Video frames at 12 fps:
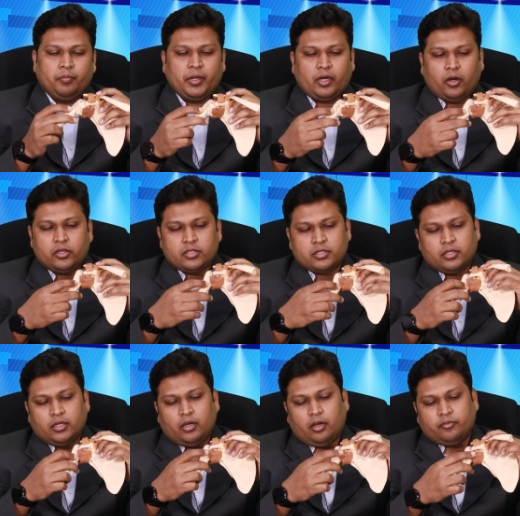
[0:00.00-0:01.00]
because
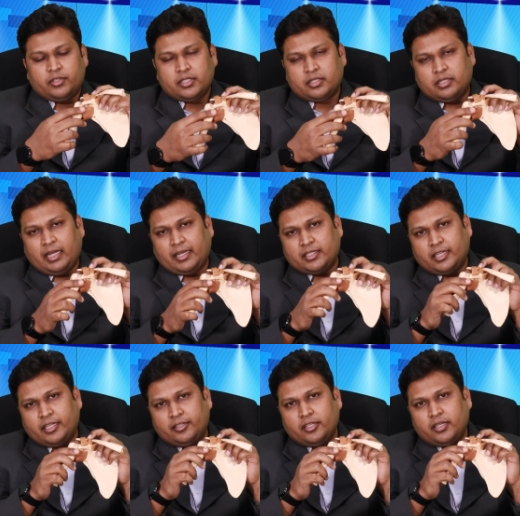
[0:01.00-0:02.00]
of this
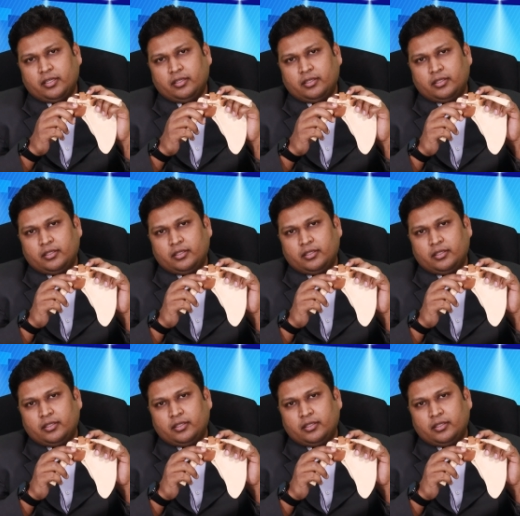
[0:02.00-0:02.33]
laxity in the